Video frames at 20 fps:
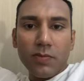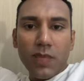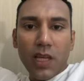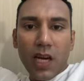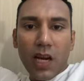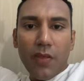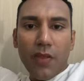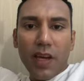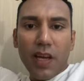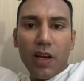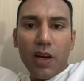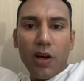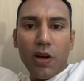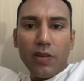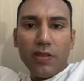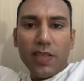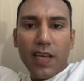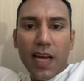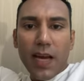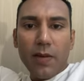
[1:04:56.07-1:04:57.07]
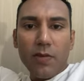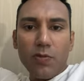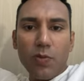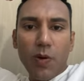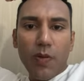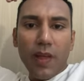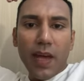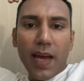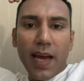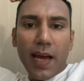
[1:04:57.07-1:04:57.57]
And I think a lot of times
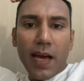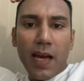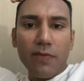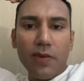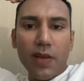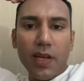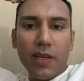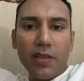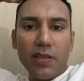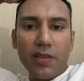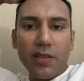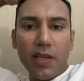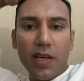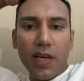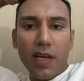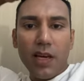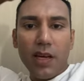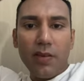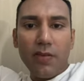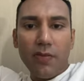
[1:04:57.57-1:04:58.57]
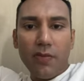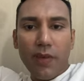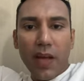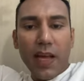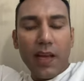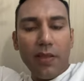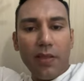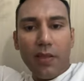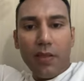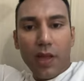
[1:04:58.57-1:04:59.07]
what they have is uh,
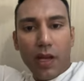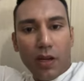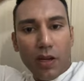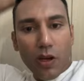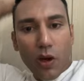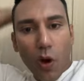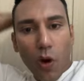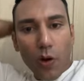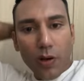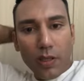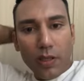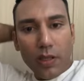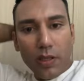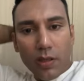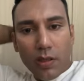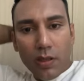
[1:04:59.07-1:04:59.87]
faith in God.